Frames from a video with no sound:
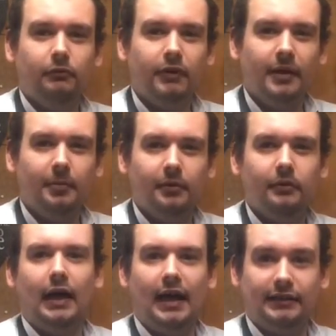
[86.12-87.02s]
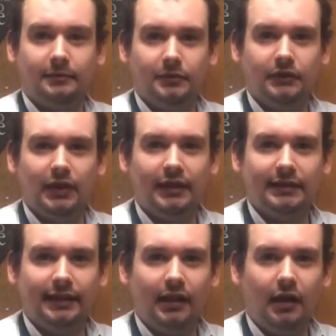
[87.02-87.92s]
rib, ask them to slice
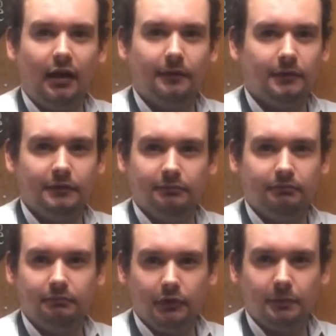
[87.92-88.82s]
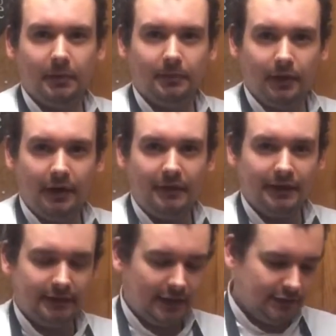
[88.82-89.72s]
it in half because most people don't have that
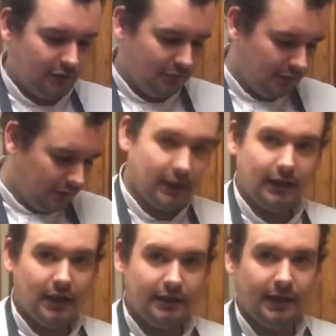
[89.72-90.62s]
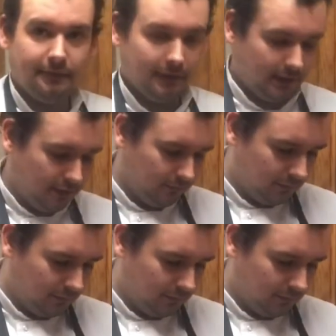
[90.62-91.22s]
size in oven. I definitely don't.